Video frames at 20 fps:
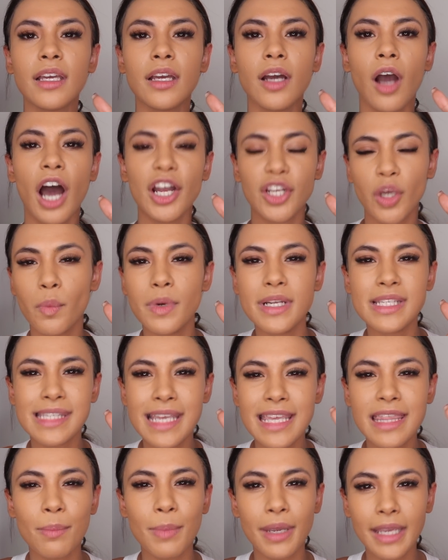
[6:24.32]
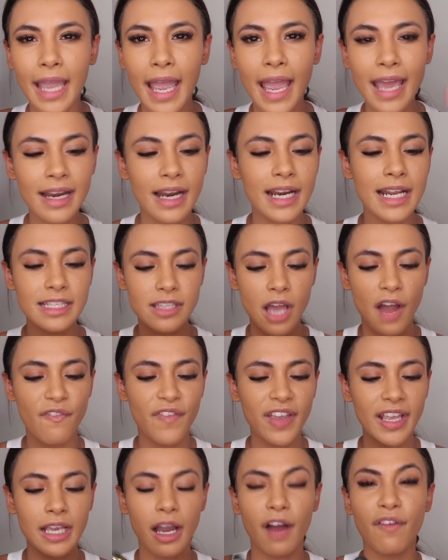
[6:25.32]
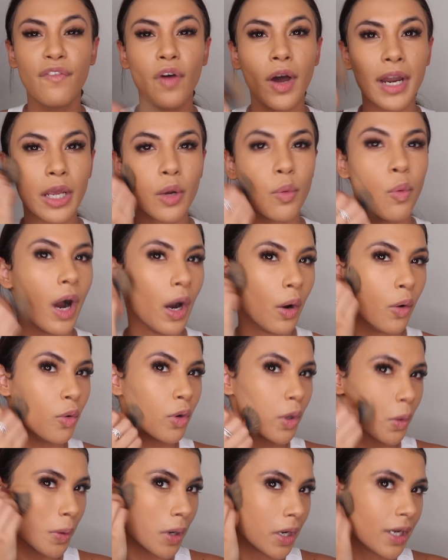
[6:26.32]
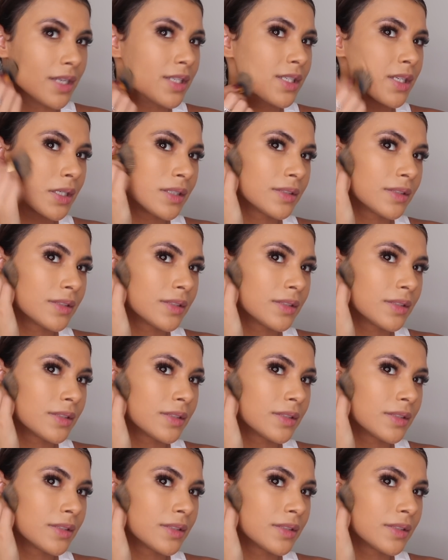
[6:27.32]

I don't want to see them again? And I find it quite awkward.